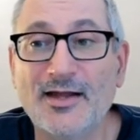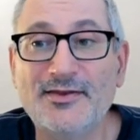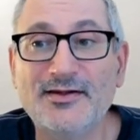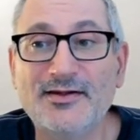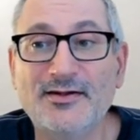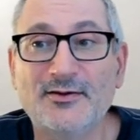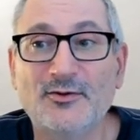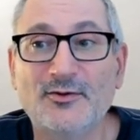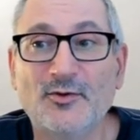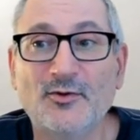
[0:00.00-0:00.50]

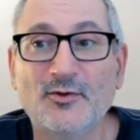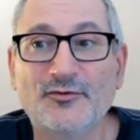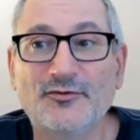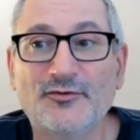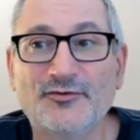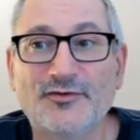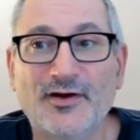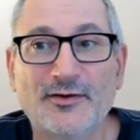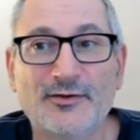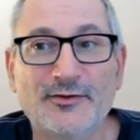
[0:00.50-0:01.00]
think
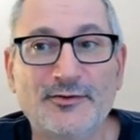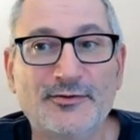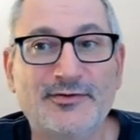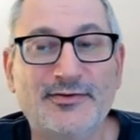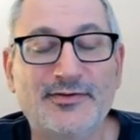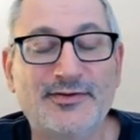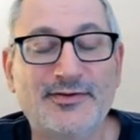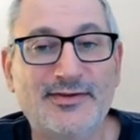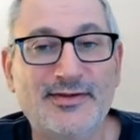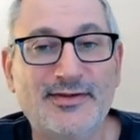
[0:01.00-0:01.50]

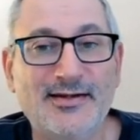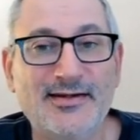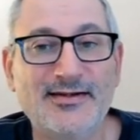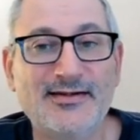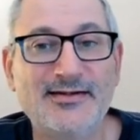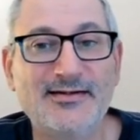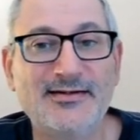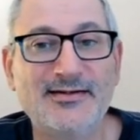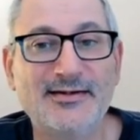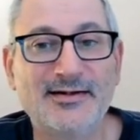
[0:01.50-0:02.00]
also
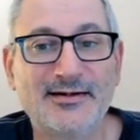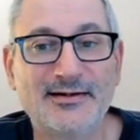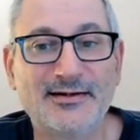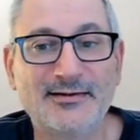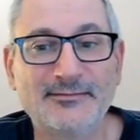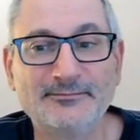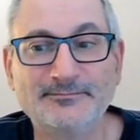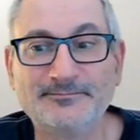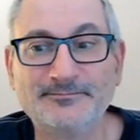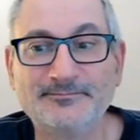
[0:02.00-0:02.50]
the
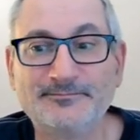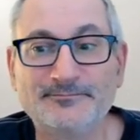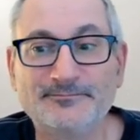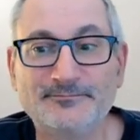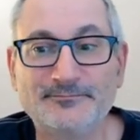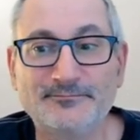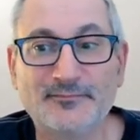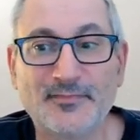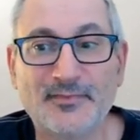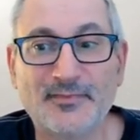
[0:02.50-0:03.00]

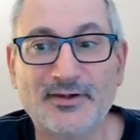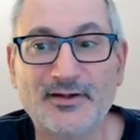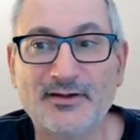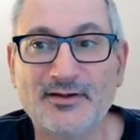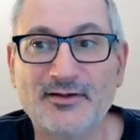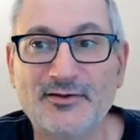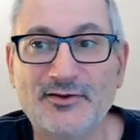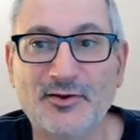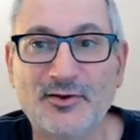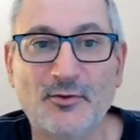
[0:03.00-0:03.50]

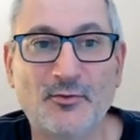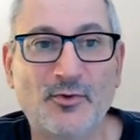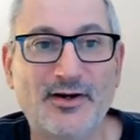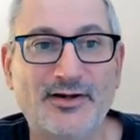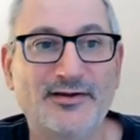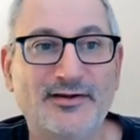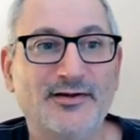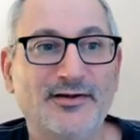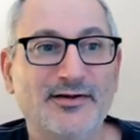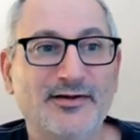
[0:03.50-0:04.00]

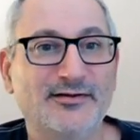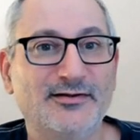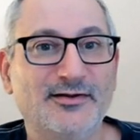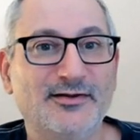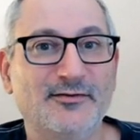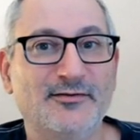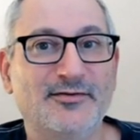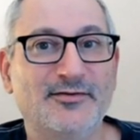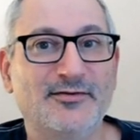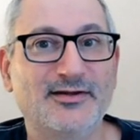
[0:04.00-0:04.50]
way
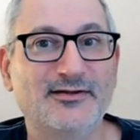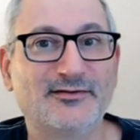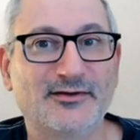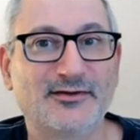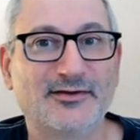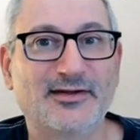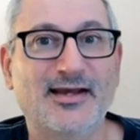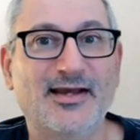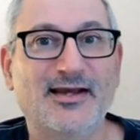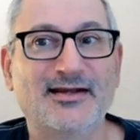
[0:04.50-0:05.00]
that
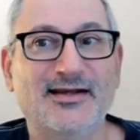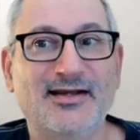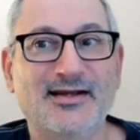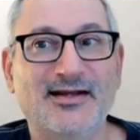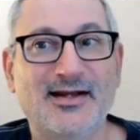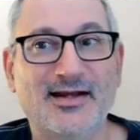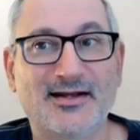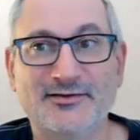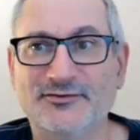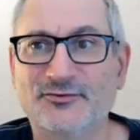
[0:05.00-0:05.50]
things are getting
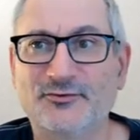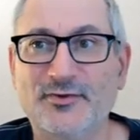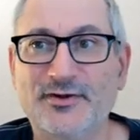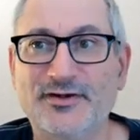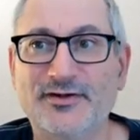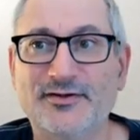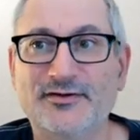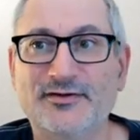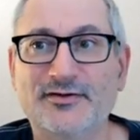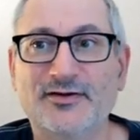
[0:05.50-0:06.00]
enhanced
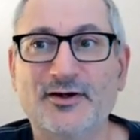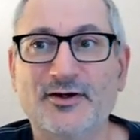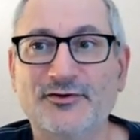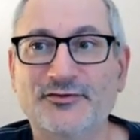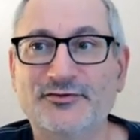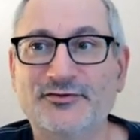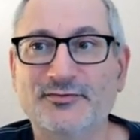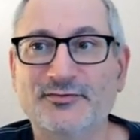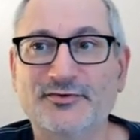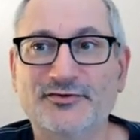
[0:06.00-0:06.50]
with
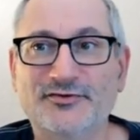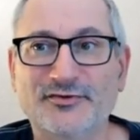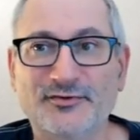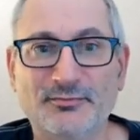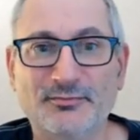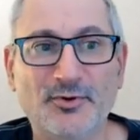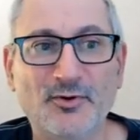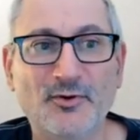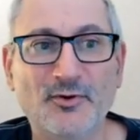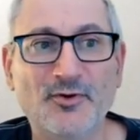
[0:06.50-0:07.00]
customer
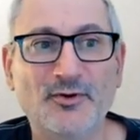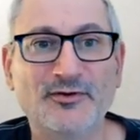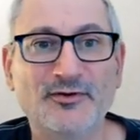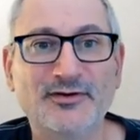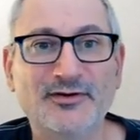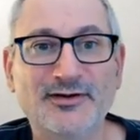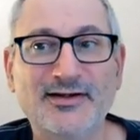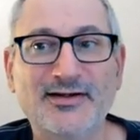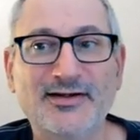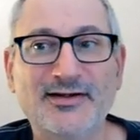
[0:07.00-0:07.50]

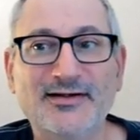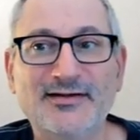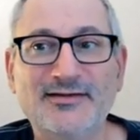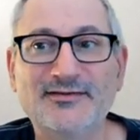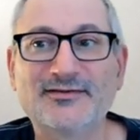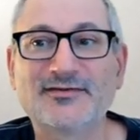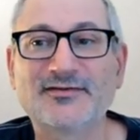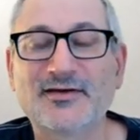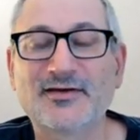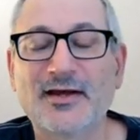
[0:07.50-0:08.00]
support
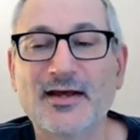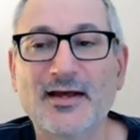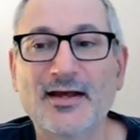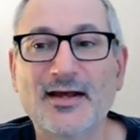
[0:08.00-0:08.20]
is